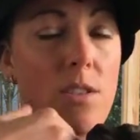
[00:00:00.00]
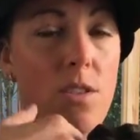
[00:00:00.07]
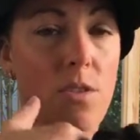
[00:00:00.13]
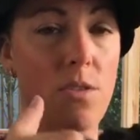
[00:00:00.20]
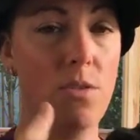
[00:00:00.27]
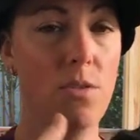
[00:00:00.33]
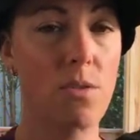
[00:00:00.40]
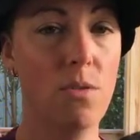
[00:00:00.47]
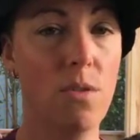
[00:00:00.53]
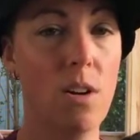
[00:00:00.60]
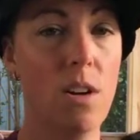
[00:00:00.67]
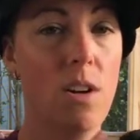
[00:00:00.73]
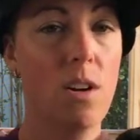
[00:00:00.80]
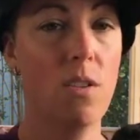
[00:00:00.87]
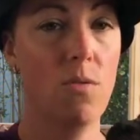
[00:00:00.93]
to
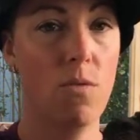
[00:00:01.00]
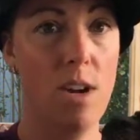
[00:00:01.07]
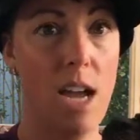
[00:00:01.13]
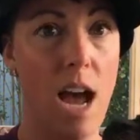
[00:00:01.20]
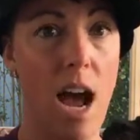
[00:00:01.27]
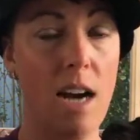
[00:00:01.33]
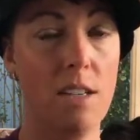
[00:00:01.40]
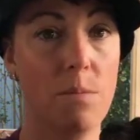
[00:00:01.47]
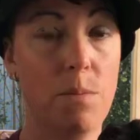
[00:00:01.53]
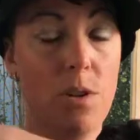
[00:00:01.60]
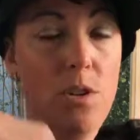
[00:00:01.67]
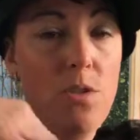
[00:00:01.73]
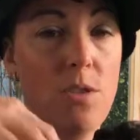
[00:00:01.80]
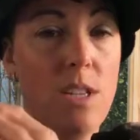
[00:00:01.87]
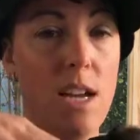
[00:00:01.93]
react,
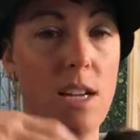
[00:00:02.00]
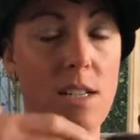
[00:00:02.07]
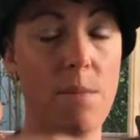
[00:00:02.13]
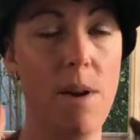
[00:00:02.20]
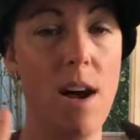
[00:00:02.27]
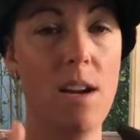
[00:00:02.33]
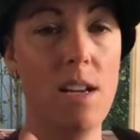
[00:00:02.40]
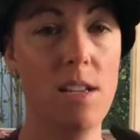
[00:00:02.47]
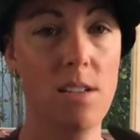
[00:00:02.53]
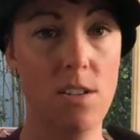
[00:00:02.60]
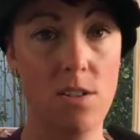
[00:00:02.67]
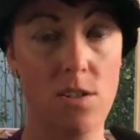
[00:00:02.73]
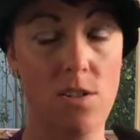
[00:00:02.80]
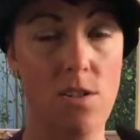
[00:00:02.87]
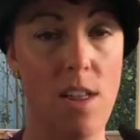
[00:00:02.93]
produce antibodies
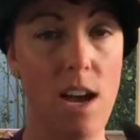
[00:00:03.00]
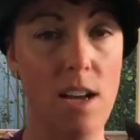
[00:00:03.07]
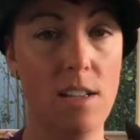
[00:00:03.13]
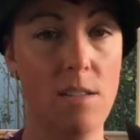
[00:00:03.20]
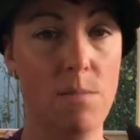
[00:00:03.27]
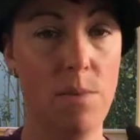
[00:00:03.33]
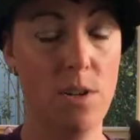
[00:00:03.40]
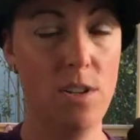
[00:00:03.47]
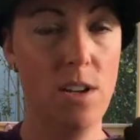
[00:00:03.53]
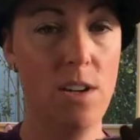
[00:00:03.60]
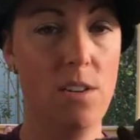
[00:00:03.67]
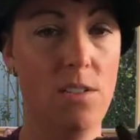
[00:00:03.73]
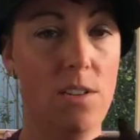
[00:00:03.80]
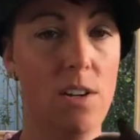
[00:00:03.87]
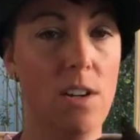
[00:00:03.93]
to that
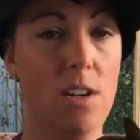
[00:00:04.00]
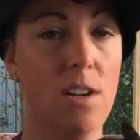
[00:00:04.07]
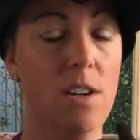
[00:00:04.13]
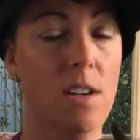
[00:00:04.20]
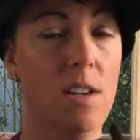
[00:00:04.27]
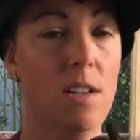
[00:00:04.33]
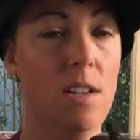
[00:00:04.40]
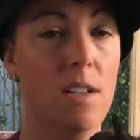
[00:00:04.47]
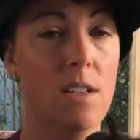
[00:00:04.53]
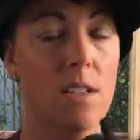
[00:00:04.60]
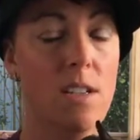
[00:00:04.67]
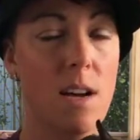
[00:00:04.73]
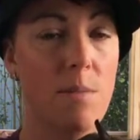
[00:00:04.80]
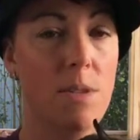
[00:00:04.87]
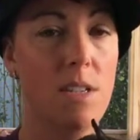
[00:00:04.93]
particular
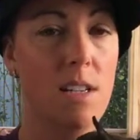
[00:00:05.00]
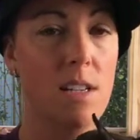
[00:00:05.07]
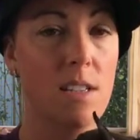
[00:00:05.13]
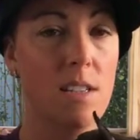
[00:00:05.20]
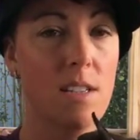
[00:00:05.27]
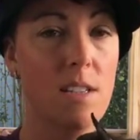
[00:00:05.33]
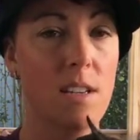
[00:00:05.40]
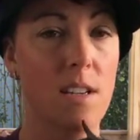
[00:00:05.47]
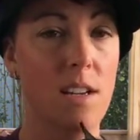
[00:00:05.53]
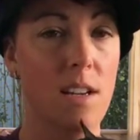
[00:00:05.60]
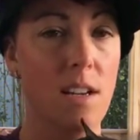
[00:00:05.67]
substance,